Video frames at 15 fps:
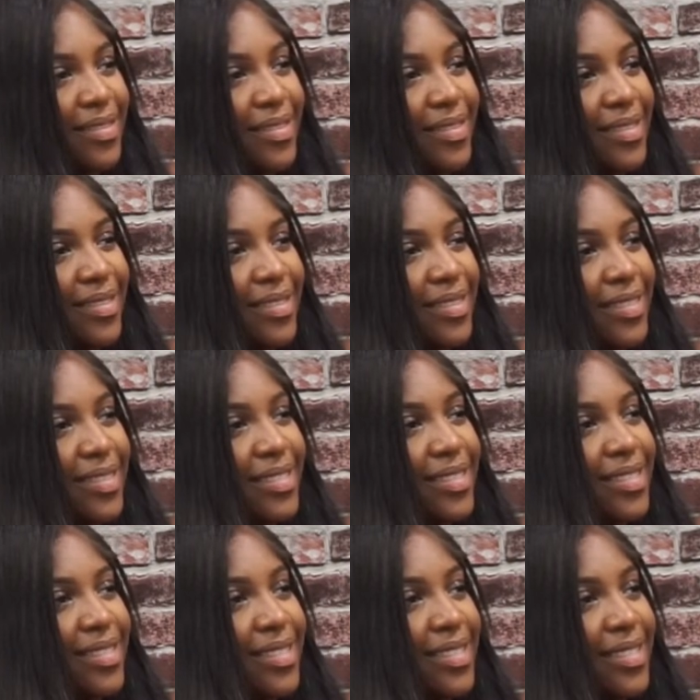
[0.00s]

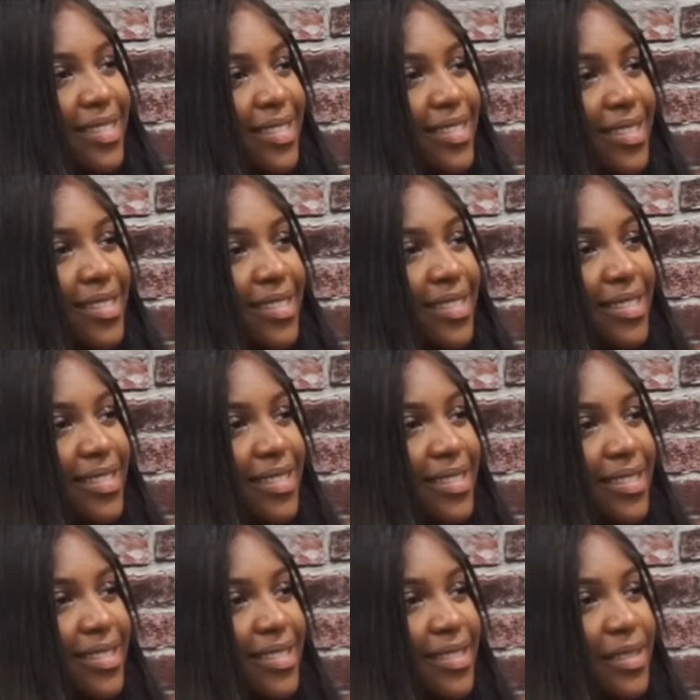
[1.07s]

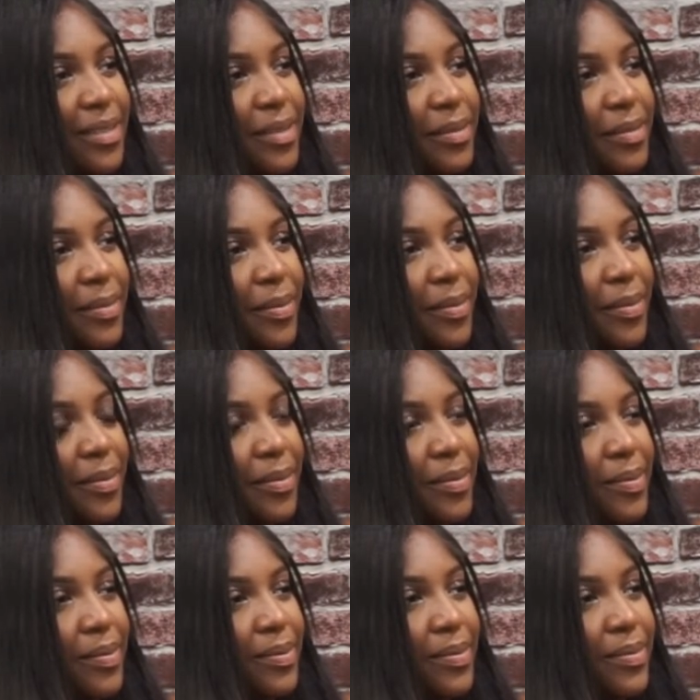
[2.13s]

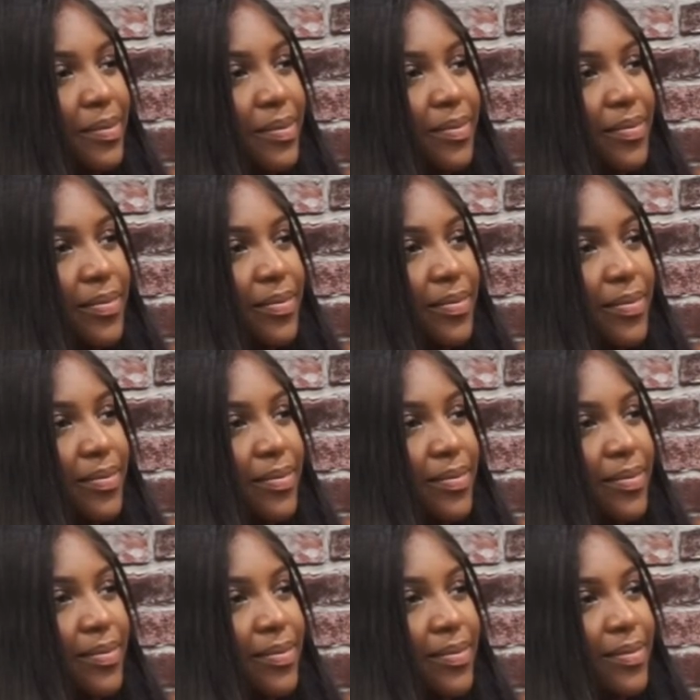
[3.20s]

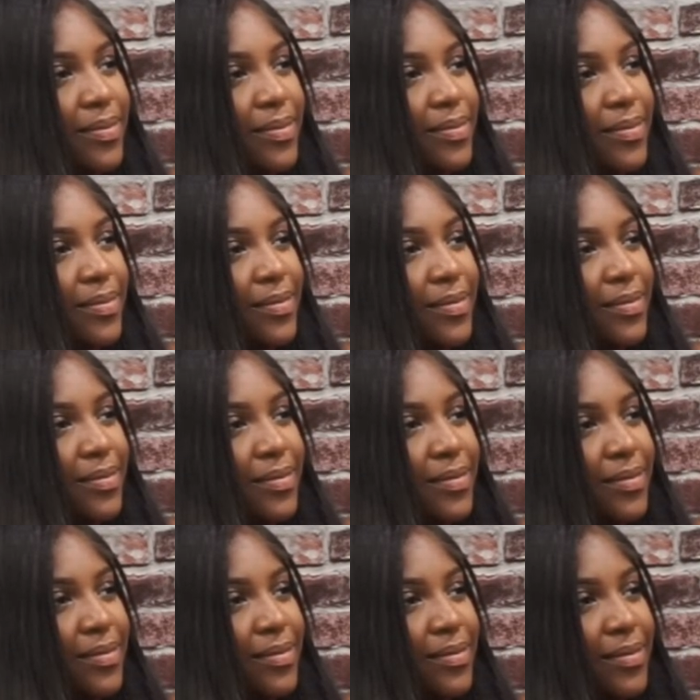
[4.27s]

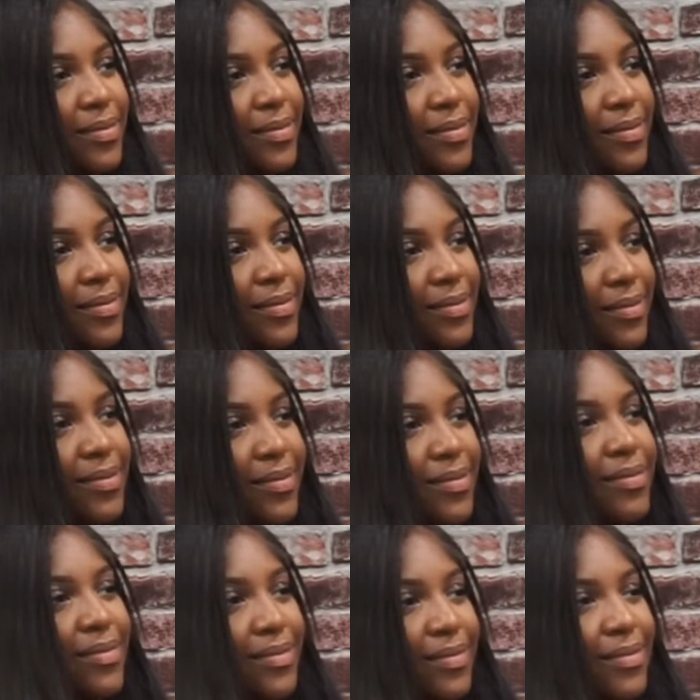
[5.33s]

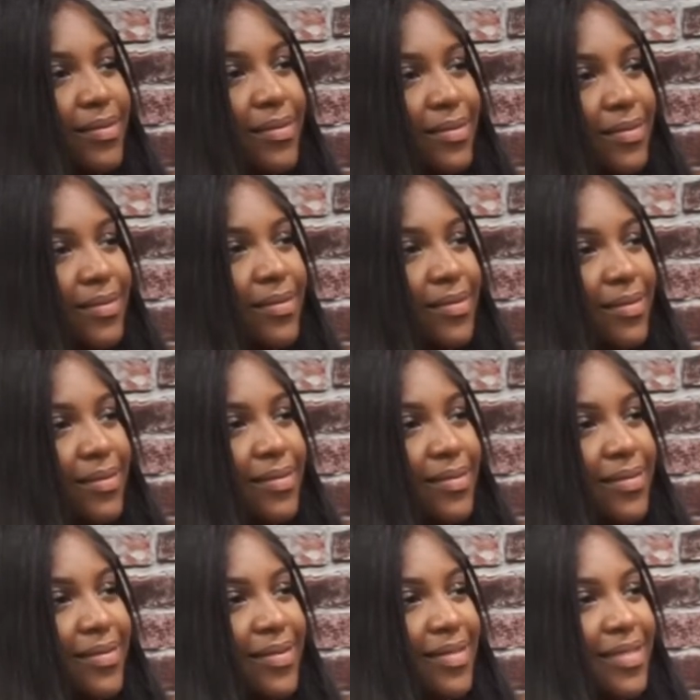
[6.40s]

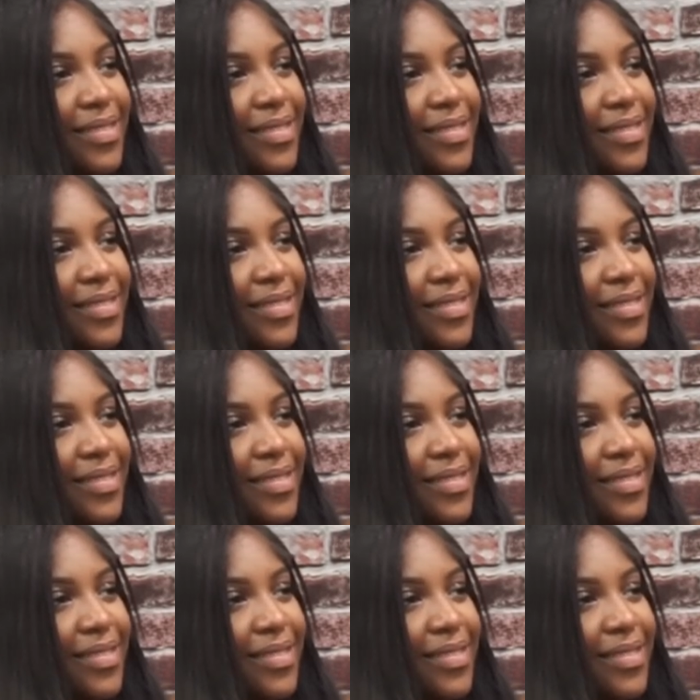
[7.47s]
This person isn't speaking.